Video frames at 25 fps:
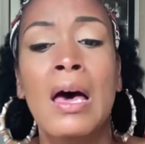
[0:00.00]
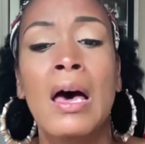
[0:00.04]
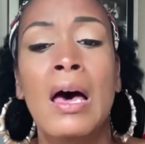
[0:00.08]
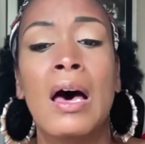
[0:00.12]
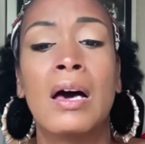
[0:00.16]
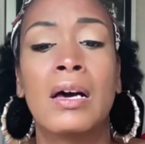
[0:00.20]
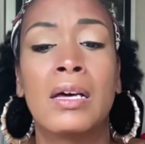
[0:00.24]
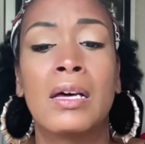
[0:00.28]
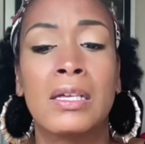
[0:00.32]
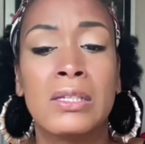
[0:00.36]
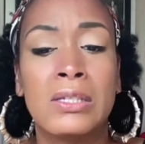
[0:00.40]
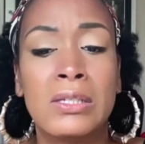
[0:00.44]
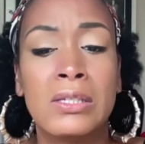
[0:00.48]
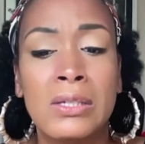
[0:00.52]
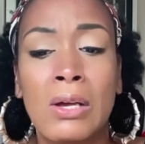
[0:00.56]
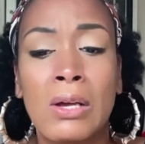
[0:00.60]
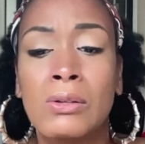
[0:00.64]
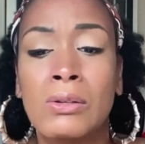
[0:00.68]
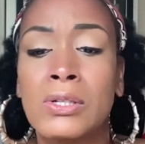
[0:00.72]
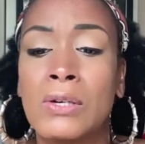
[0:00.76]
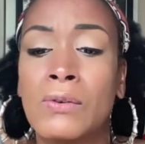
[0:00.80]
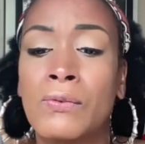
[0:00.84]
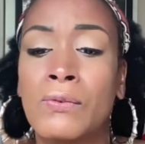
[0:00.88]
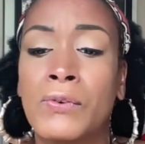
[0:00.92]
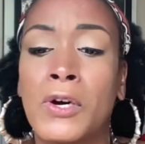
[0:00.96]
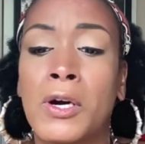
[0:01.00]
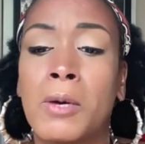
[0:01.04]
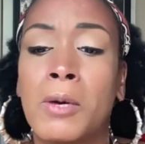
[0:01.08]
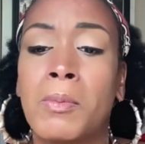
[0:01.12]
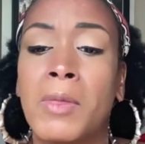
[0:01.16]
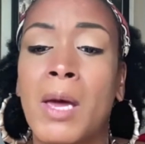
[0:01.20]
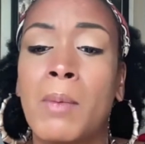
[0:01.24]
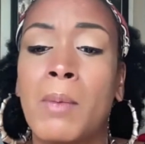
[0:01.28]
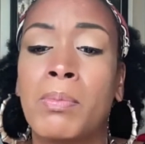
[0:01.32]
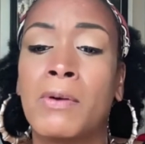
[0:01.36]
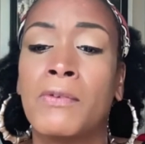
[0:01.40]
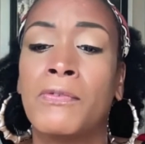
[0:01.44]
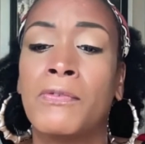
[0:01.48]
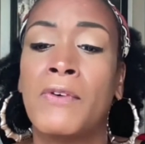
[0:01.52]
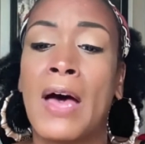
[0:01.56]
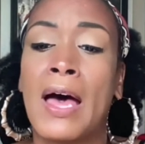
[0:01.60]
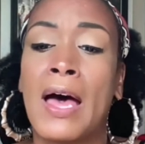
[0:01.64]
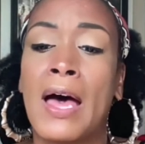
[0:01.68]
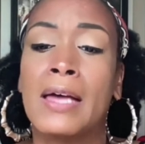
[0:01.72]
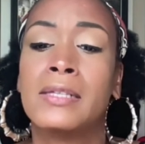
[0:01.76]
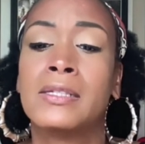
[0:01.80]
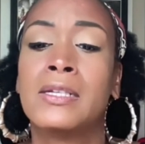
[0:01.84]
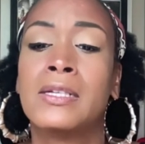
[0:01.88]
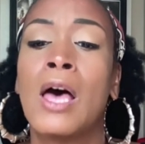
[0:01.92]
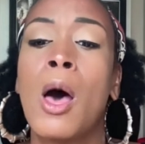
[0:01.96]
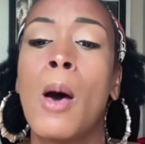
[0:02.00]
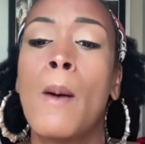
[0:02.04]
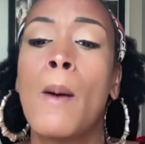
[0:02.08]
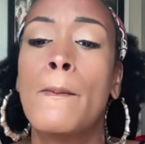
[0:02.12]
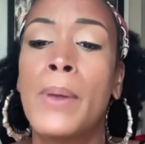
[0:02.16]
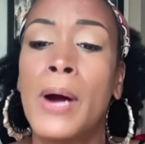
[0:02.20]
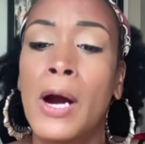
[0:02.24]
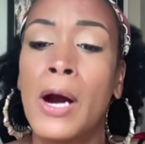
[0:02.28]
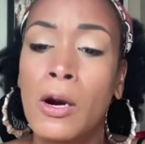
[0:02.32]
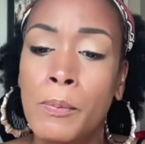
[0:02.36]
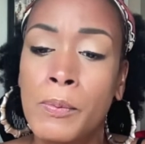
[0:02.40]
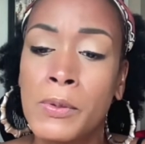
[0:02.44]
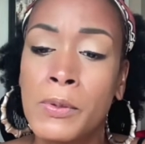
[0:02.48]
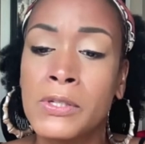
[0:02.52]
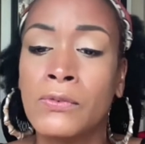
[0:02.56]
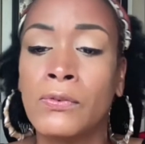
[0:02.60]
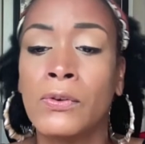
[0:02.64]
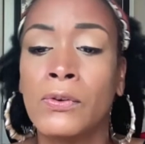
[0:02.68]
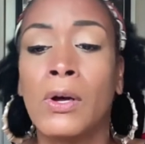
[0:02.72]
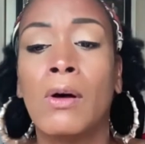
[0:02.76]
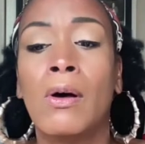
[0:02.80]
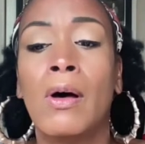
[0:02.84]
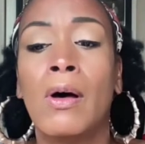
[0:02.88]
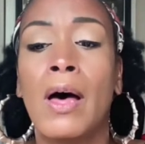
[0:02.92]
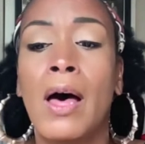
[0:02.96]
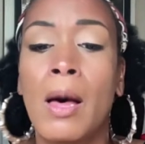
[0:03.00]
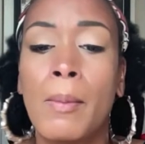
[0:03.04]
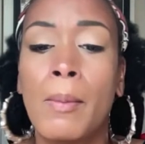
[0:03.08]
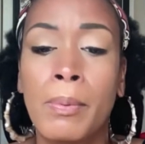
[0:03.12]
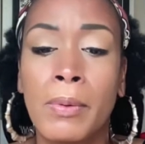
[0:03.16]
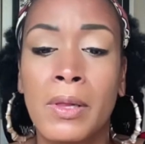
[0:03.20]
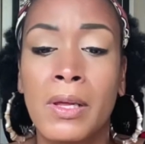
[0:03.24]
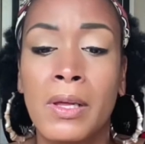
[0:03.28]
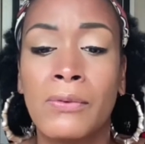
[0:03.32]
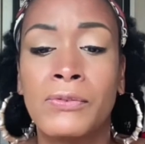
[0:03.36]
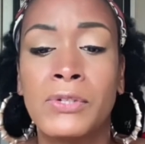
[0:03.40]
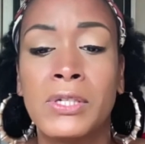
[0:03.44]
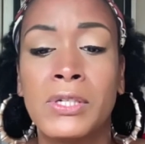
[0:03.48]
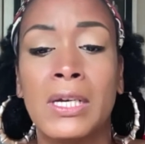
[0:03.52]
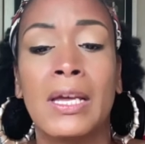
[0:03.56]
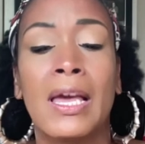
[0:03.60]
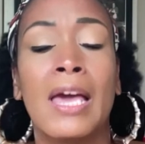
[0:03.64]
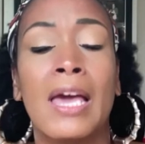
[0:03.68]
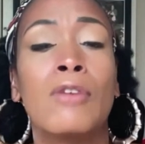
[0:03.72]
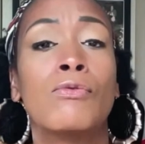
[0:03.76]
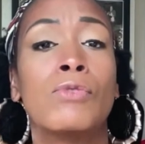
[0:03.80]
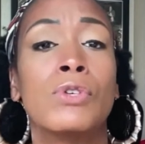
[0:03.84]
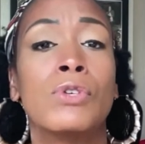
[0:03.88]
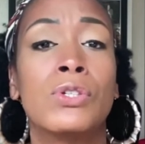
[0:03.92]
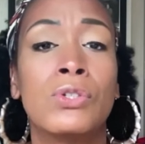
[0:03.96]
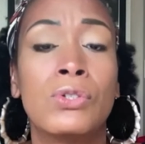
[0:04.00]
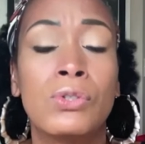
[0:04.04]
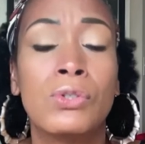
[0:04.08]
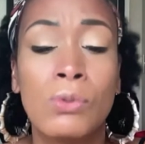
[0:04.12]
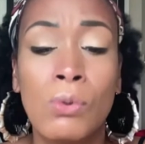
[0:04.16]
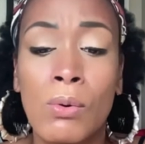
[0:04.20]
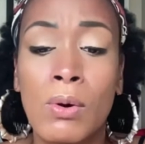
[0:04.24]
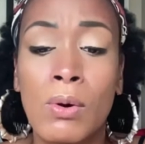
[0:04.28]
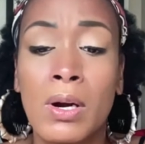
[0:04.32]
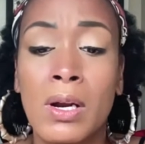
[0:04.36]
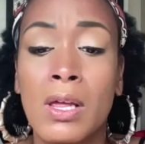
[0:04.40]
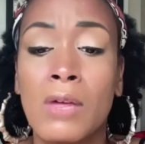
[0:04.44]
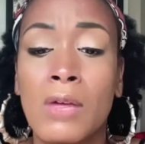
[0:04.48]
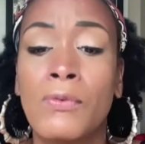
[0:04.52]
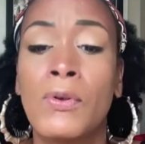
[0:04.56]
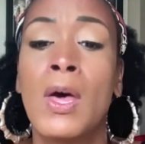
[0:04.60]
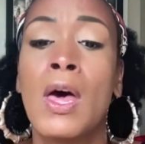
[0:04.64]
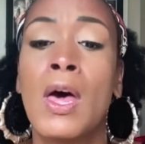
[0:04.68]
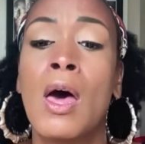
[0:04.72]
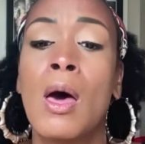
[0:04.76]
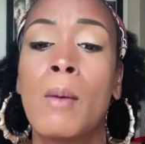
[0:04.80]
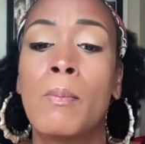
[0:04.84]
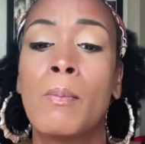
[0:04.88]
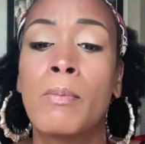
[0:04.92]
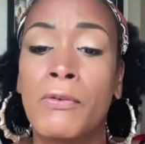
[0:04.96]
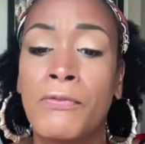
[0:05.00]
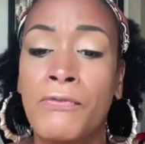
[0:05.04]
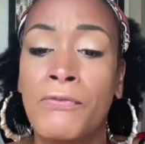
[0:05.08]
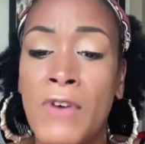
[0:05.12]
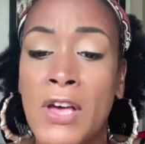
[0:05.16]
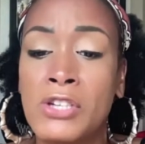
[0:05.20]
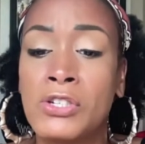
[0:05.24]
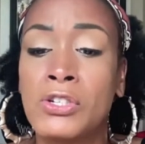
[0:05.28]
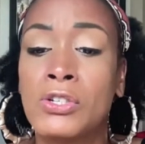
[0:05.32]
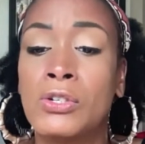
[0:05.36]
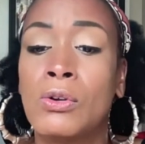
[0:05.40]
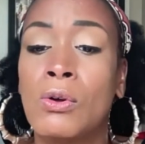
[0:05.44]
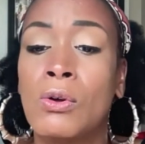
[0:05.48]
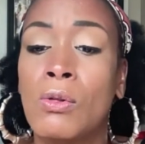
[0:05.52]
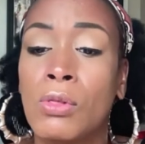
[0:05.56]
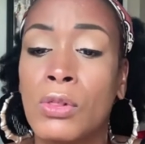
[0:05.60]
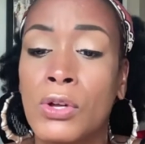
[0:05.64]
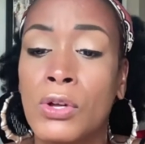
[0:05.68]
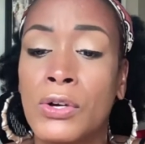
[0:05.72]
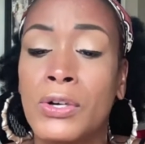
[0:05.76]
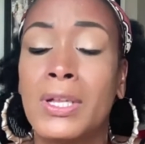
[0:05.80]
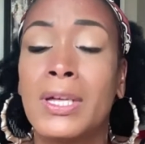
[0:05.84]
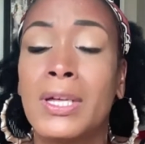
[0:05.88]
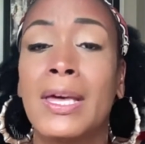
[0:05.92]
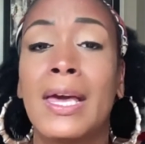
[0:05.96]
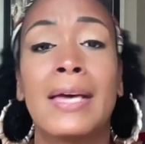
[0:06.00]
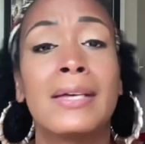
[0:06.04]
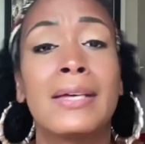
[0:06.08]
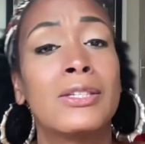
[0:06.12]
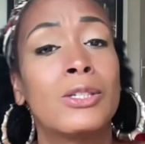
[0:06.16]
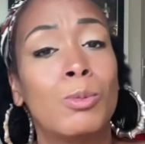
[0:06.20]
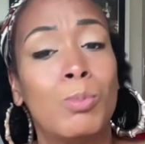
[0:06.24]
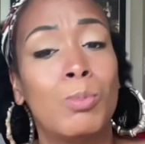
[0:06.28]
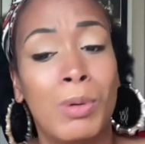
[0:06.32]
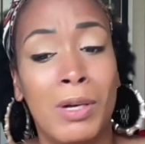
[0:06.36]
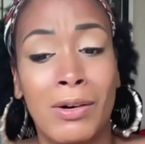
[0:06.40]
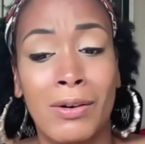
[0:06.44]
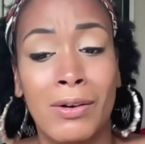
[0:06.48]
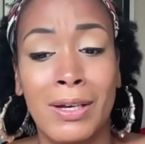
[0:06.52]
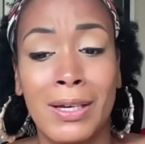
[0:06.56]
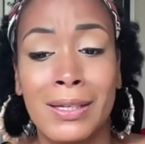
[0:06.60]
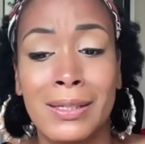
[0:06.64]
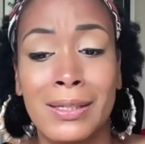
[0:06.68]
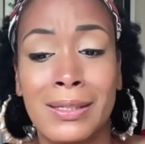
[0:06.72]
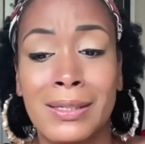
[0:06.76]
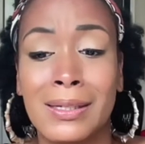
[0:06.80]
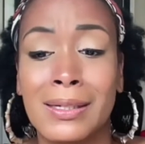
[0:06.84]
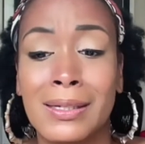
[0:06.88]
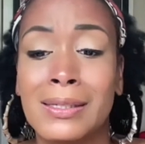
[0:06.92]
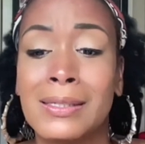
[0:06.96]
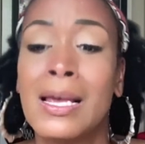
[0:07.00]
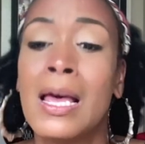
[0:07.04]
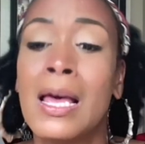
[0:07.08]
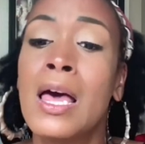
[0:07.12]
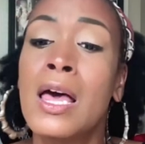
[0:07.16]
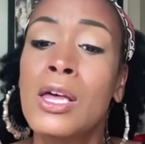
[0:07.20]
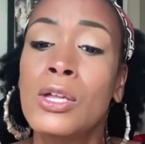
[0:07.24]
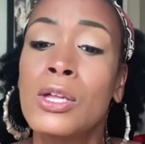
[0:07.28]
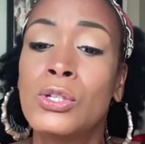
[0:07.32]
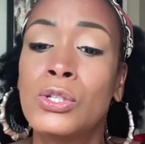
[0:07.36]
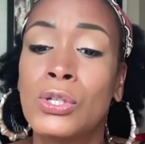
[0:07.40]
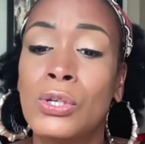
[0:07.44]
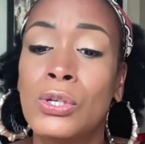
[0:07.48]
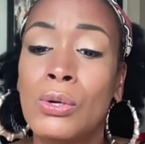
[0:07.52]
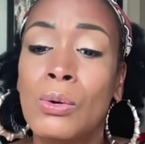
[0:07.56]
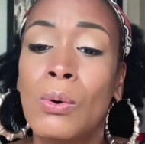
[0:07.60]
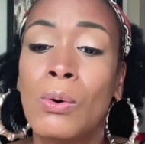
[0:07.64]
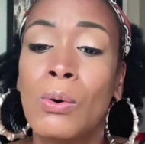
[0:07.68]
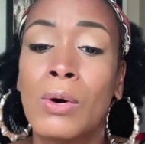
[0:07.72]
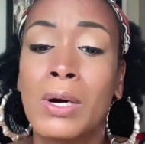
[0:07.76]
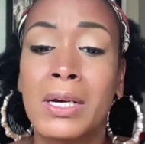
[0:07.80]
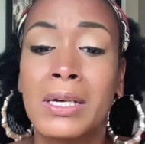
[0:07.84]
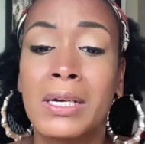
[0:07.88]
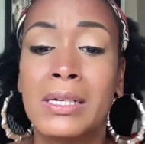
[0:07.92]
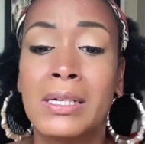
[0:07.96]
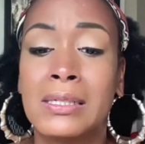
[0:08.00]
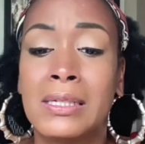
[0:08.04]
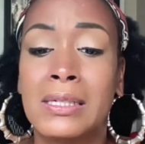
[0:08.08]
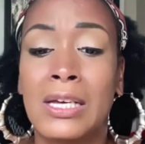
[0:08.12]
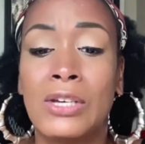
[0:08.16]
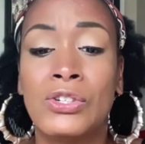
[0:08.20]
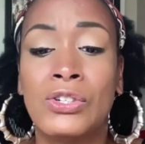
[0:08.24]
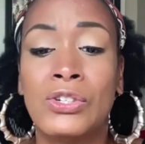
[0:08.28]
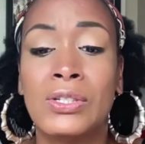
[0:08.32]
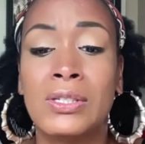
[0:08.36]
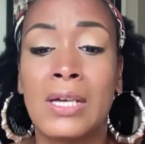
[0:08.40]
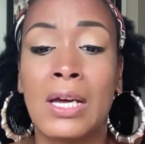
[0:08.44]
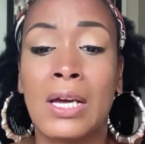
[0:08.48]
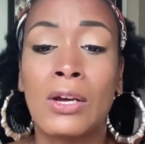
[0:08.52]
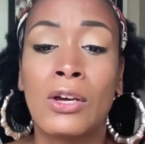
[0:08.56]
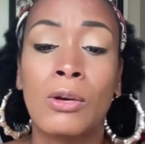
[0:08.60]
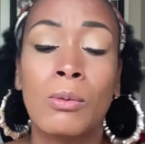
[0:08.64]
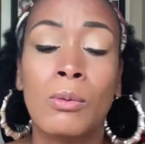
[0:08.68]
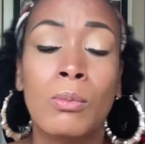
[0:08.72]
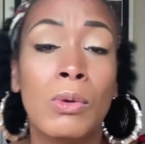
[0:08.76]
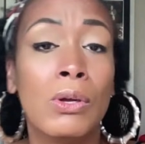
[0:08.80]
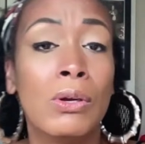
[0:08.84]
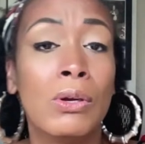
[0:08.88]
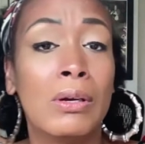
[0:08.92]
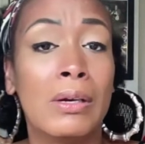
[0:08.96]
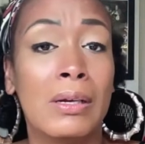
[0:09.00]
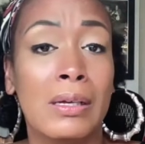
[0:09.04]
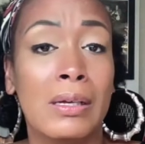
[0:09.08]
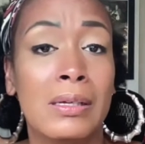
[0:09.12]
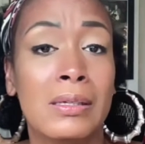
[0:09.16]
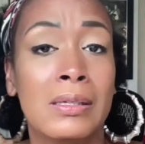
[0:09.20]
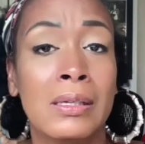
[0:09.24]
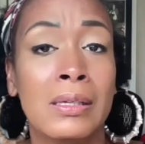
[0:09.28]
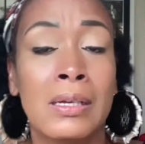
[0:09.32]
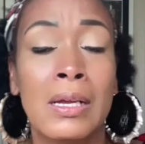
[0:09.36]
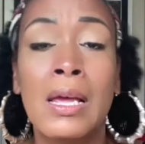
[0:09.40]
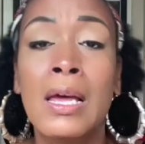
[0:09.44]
a consulting firm that provides purposeful, uplifting, and restorative professional learning experiences to organizations and communities.